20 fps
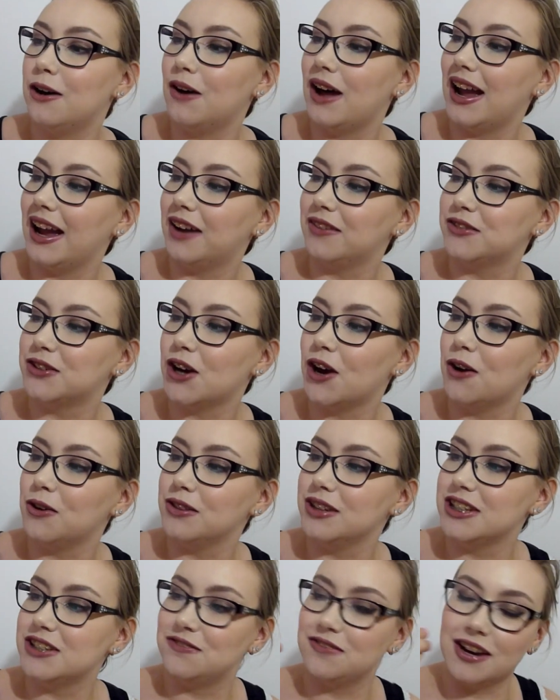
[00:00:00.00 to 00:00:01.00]
I have to
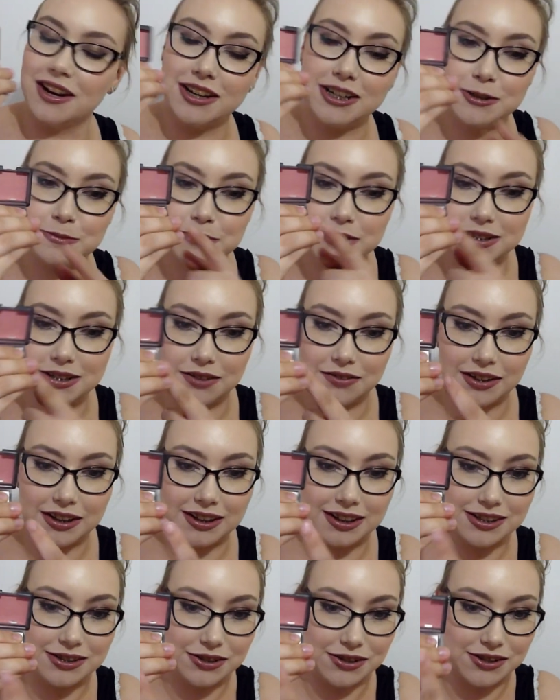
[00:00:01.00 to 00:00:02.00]
hold this very
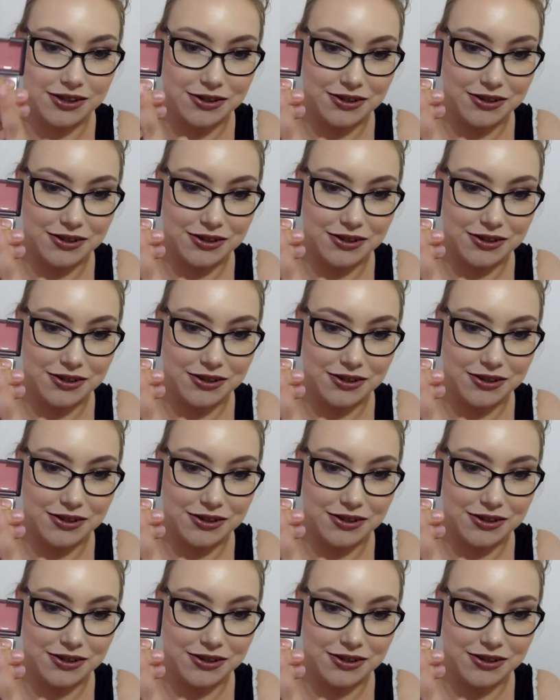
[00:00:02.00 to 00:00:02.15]
specifically so that